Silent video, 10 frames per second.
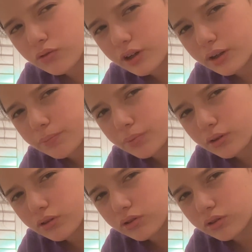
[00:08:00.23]
grade
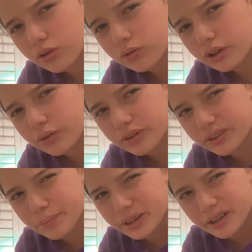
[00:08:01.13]
book, so like, does
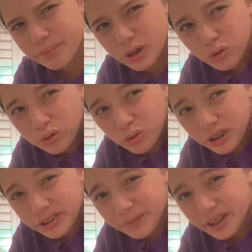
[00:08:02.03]
that mean like middle school
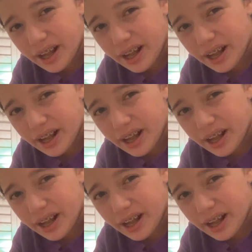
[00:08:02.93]
or something?